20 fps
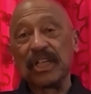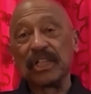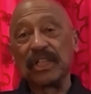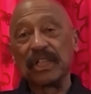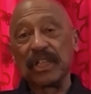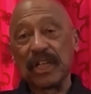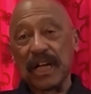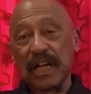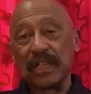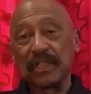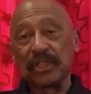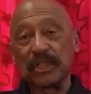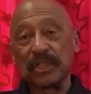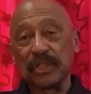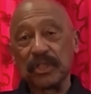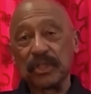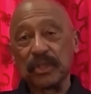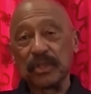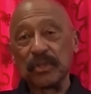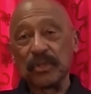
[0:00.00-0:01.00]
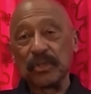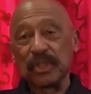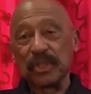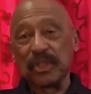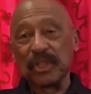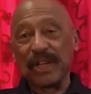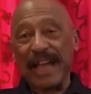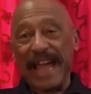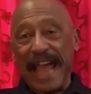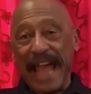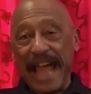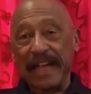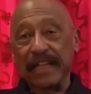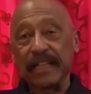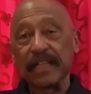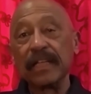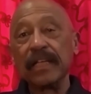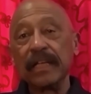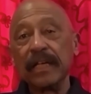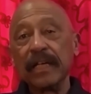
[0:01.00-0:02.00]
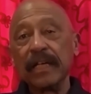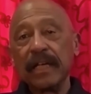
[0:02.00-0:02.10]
unconstitutional act,